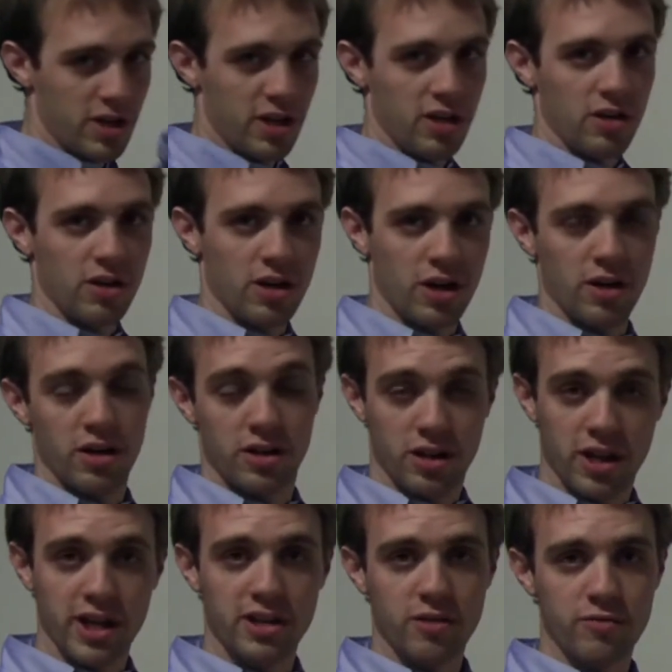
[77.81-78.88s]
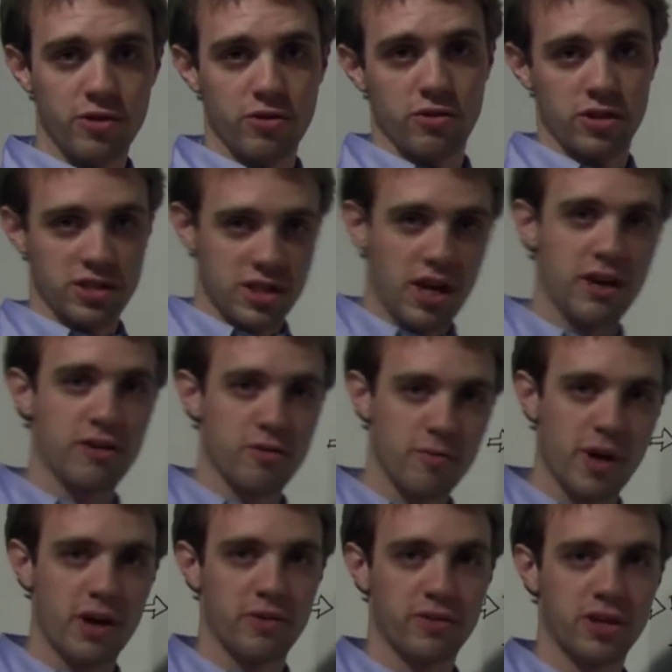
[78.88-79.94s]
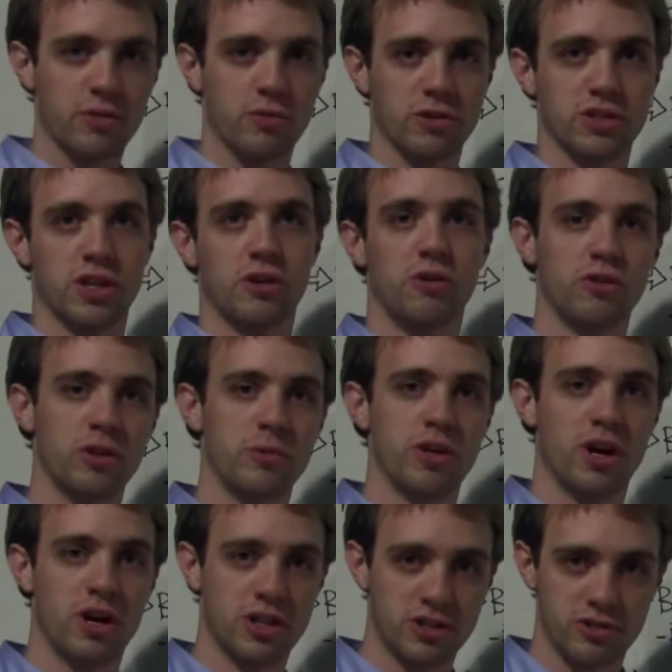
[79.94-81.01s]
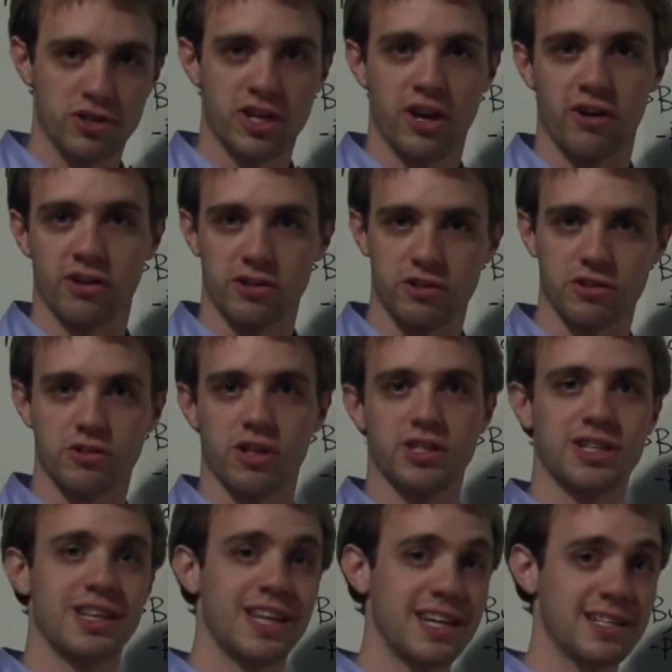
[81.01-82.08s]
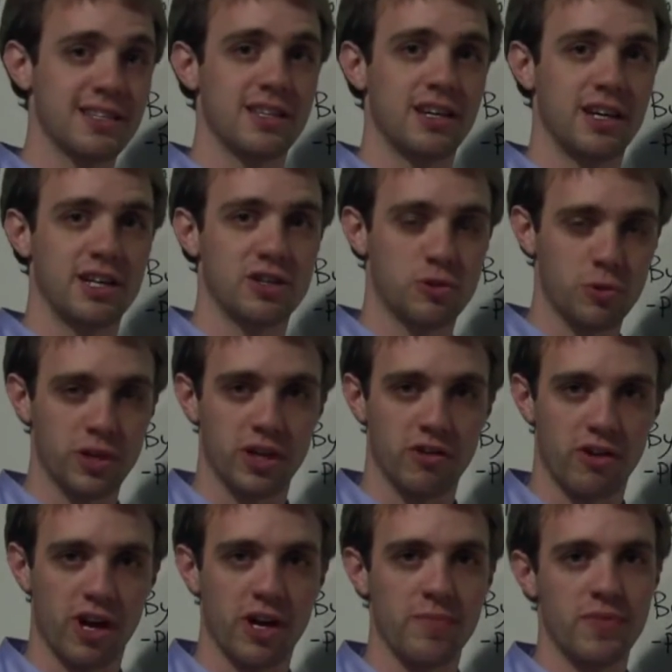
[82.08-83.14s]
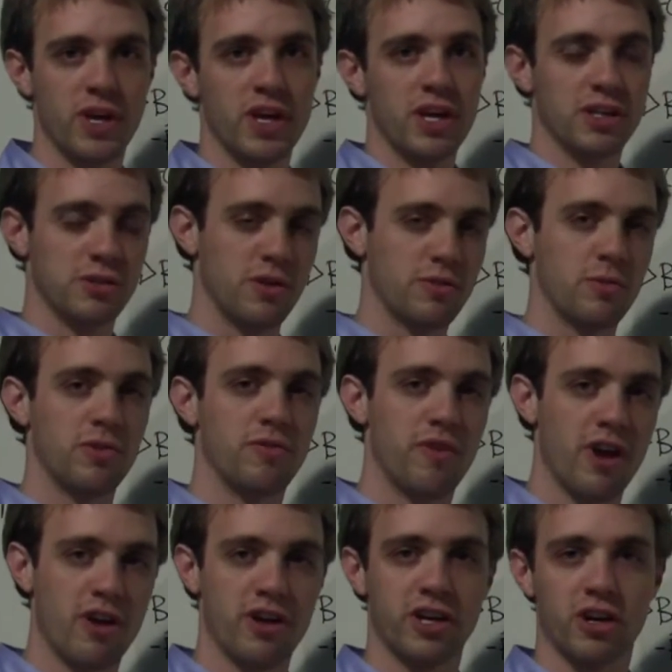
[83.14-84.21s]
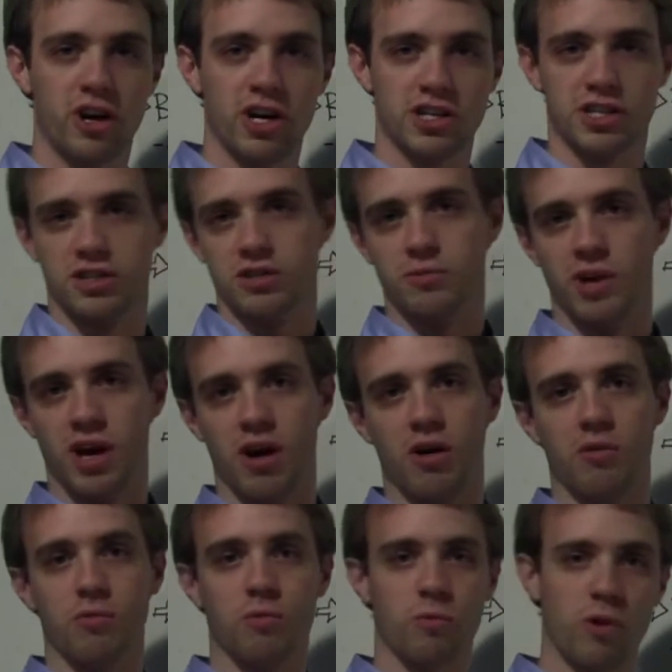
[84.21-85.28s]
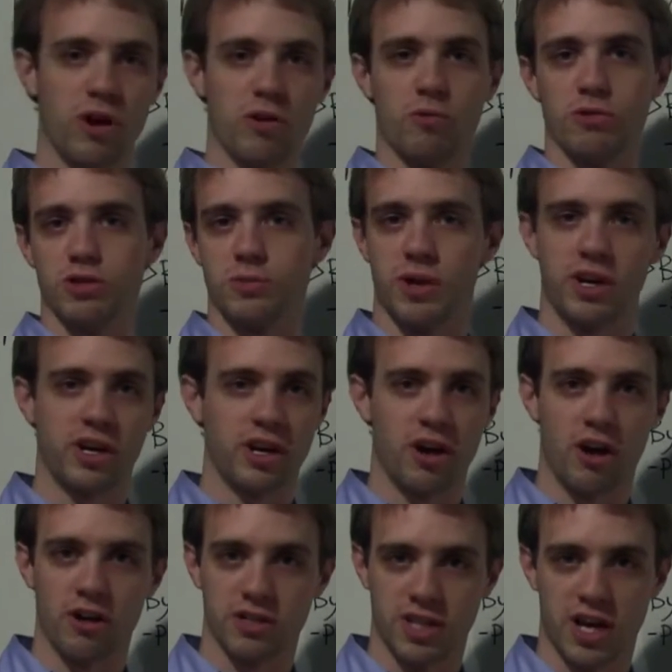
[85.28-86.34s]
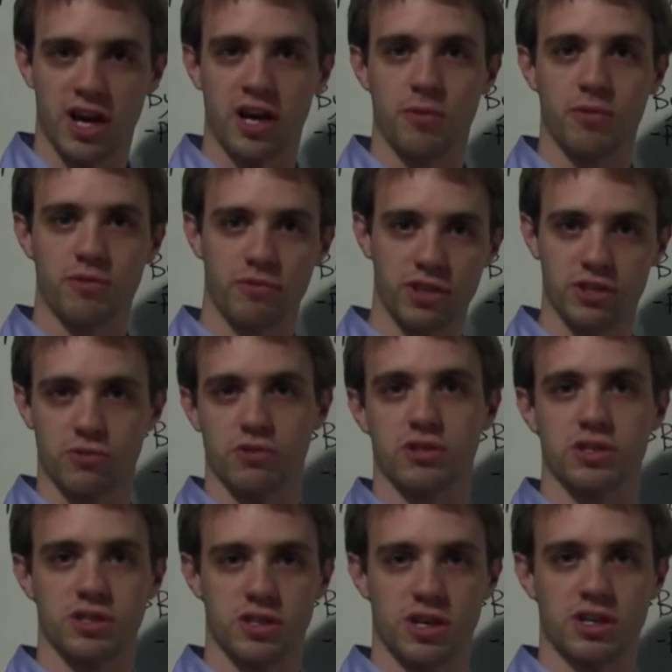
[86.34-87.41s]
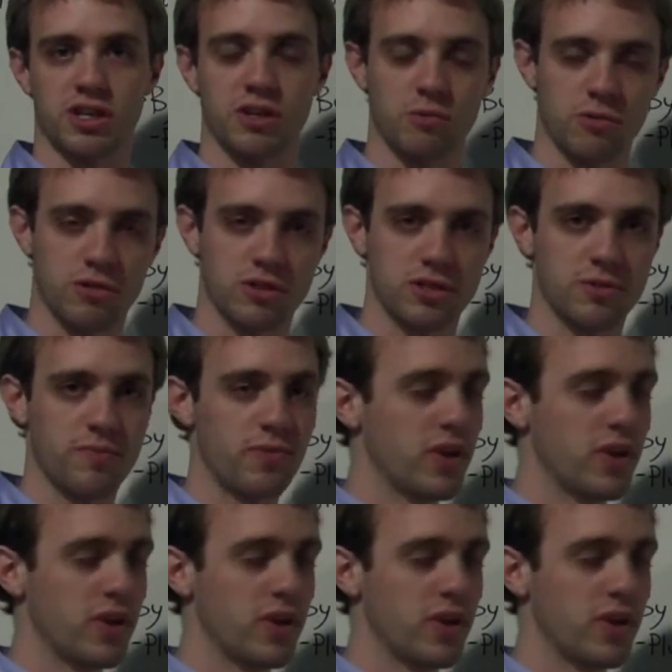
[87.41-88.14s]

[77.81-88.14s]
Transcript: the length of your entire amount of keywords can only be 100 characters. So that's less than a tweet, right? So we have to be very cautious about where we're spending our time and resources on keywords.